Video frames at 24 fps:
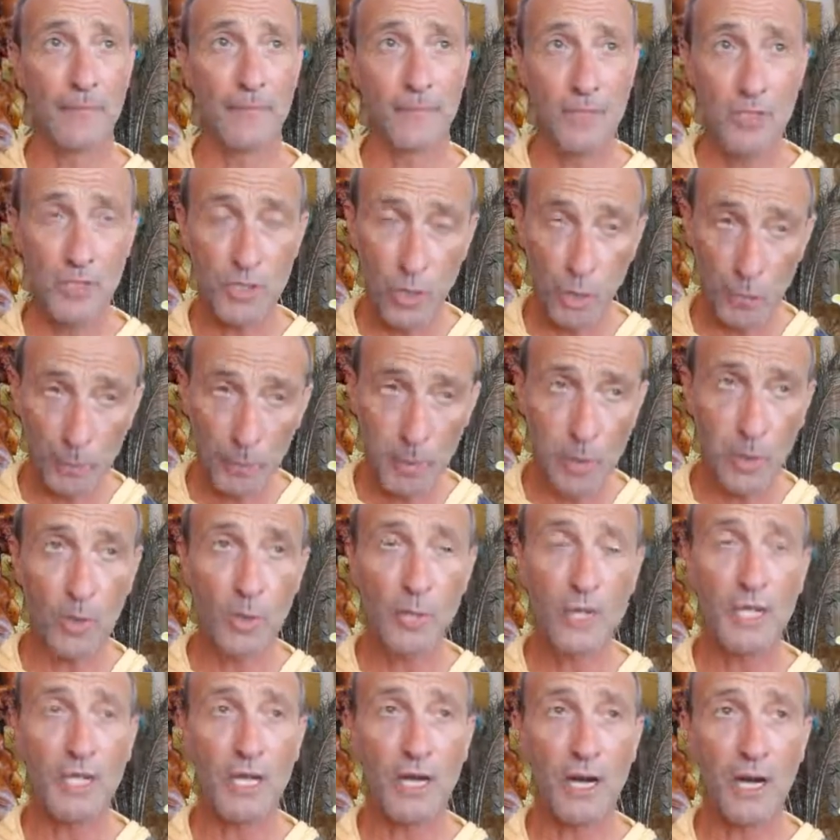So
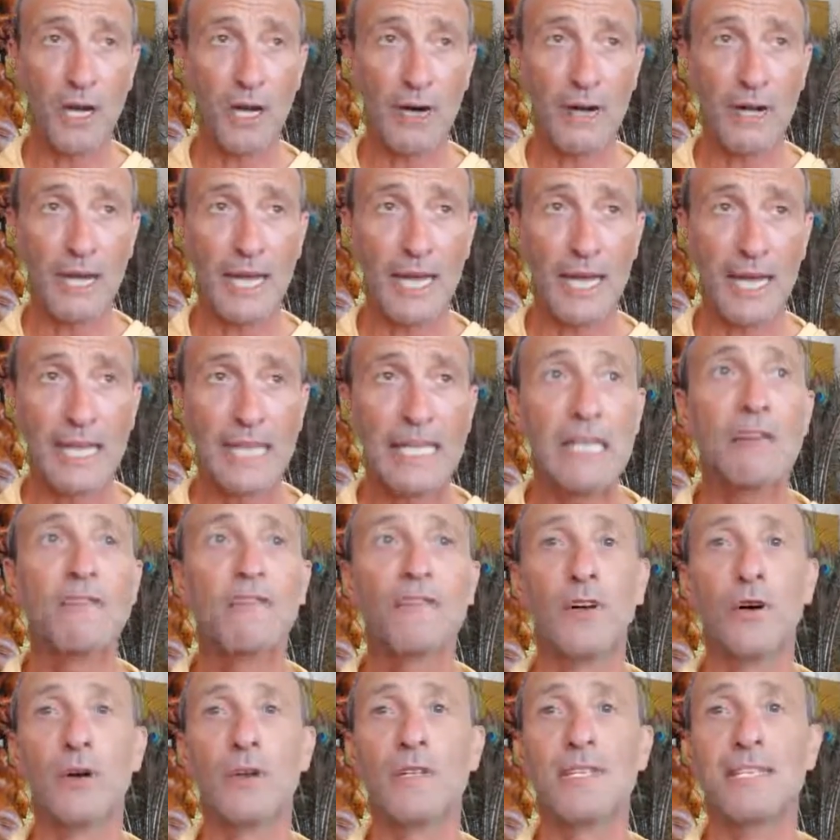plug your
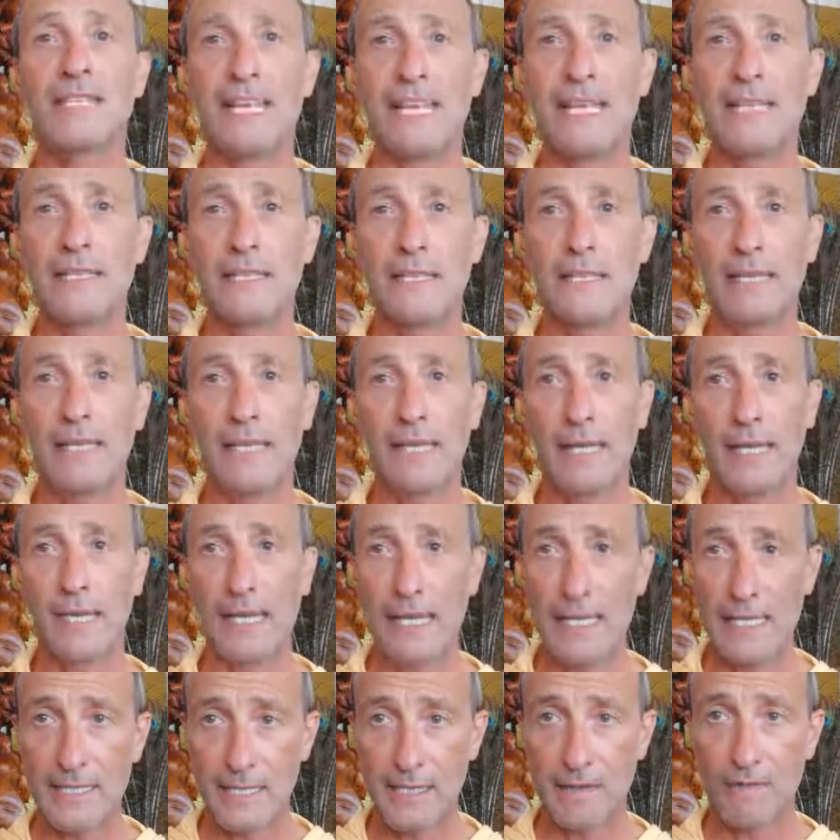earphones into
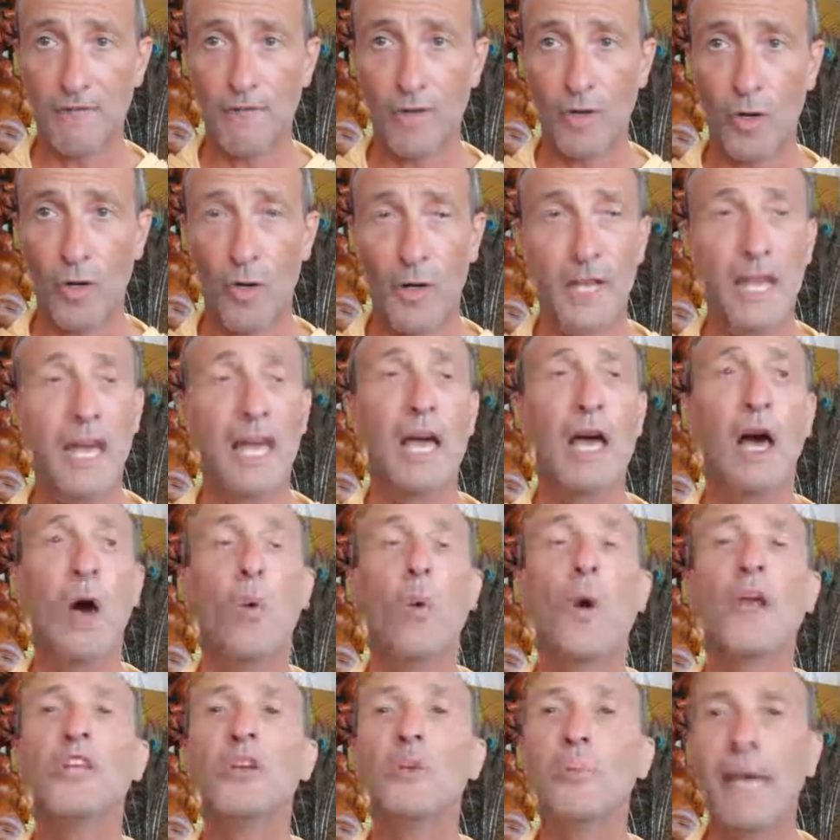the phone
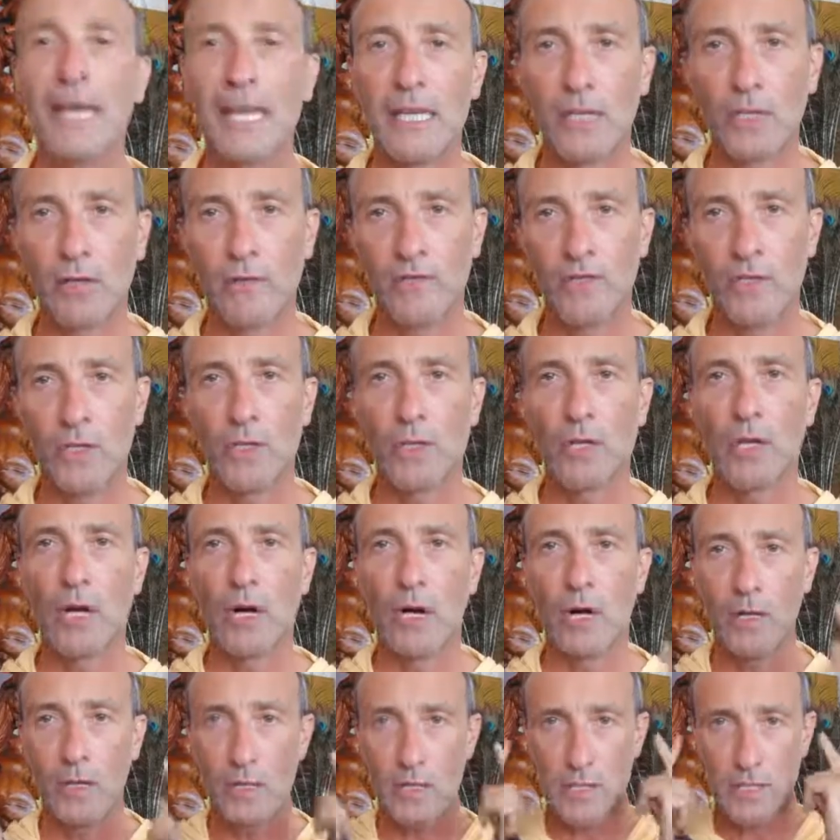when you make your phone
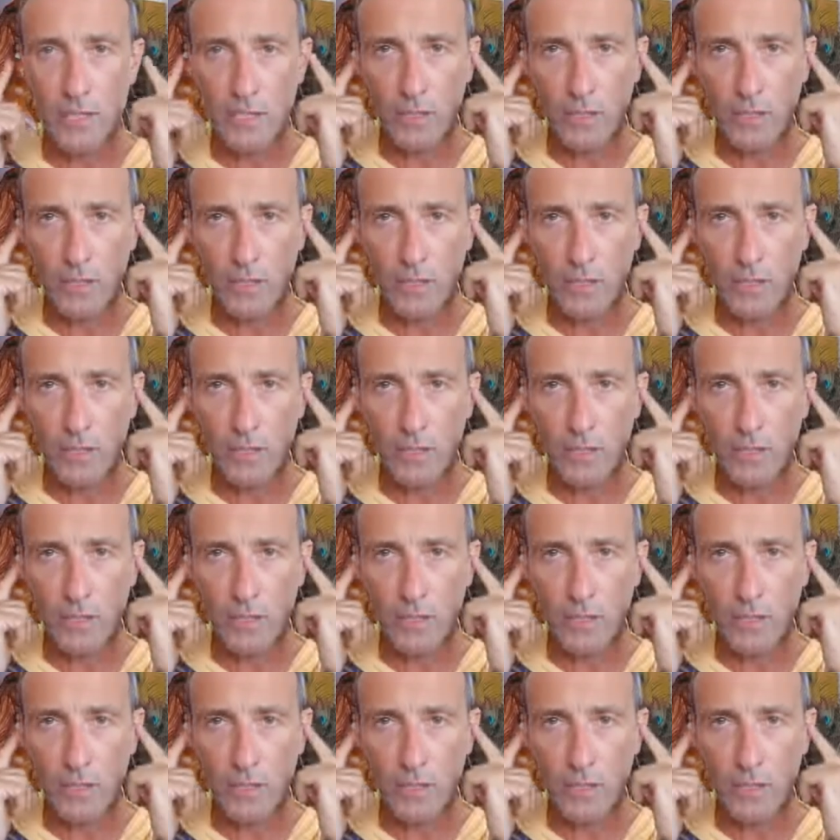calls.